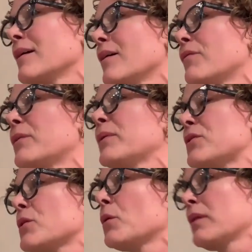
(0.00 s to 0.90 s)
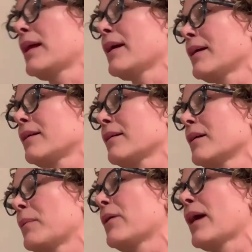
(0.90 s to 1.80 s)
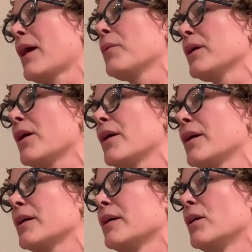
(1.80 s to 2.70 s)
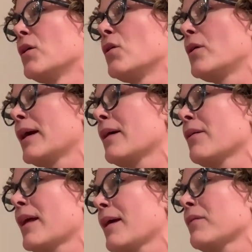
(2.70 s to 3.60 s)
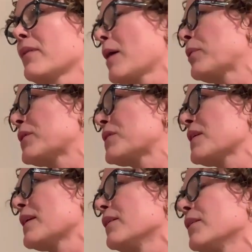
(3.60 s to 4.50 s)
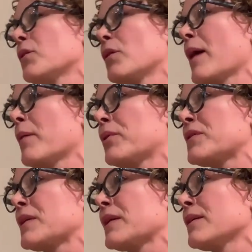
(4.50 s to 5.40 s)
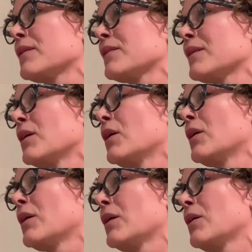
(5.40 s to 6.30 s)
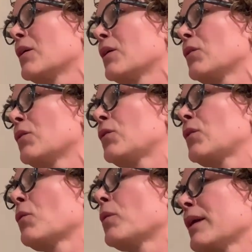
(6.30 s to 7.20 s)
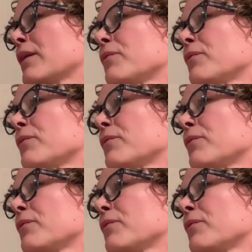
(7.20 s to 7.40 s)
of what we don't like about how we are, or how that person is, or that person is. So what if